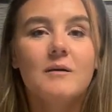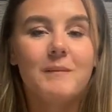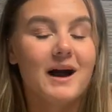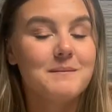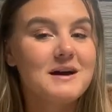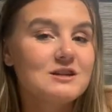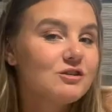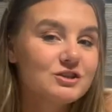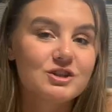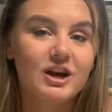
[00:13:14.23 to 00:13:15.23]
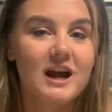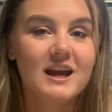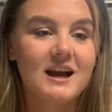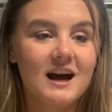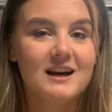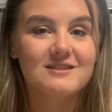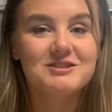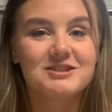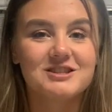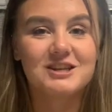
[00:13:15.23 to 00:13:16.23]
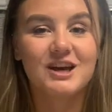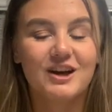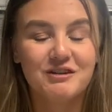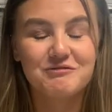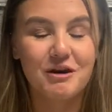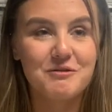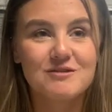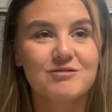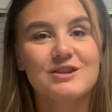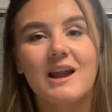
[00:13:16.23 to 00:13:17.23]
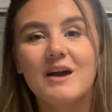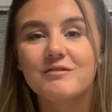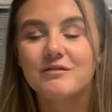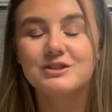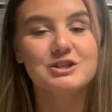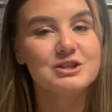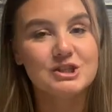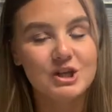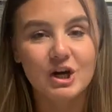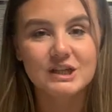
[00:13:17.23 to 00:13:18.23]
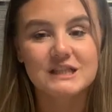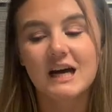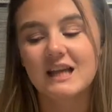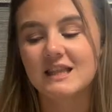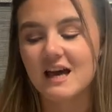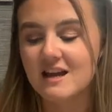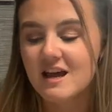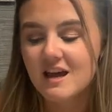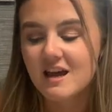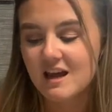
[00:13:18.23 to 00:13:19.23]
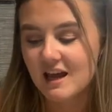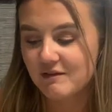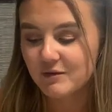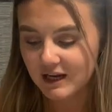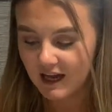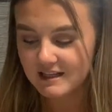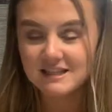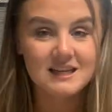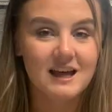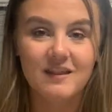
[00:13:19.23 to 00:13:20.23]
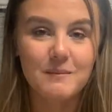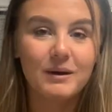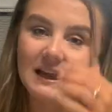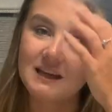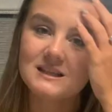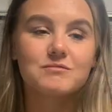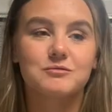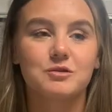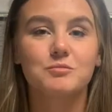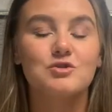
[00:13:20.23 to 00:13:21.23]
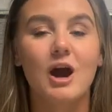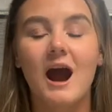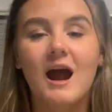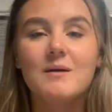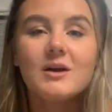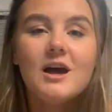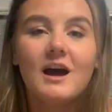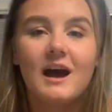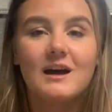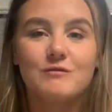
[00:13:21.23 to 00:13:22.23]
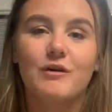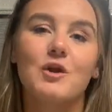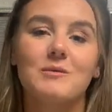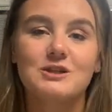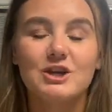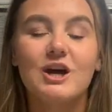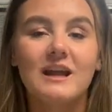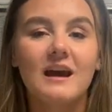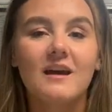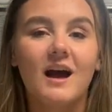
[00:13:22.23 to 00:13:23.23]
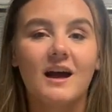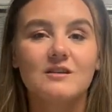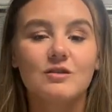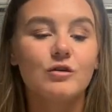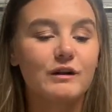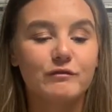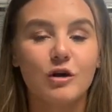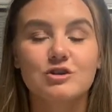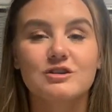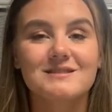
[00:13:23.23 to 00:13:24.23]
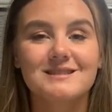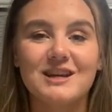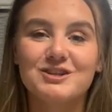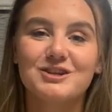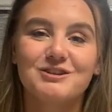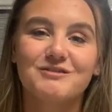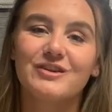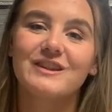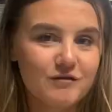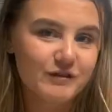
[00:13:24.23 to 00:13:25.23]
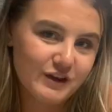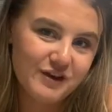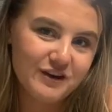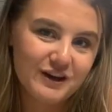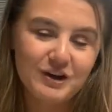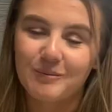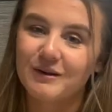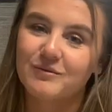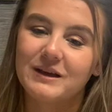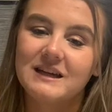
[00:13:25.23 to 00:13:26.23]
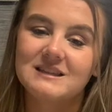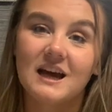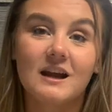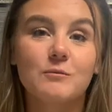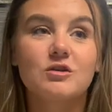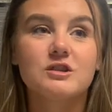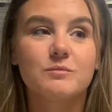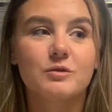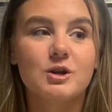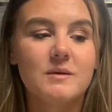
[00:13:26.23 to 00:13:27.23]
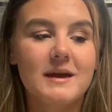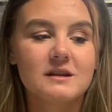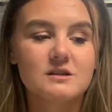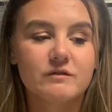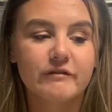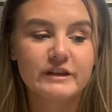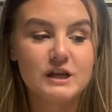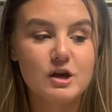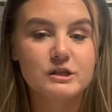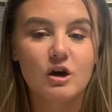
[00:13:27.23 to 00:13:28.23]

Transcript: my medical degree and just going through the life of the student doctor. Then if you would like to see that, then please subscribe and follow my journey, and or if not, just stay tuned for the review in a couple of weeks. And I'm also going to be making some videos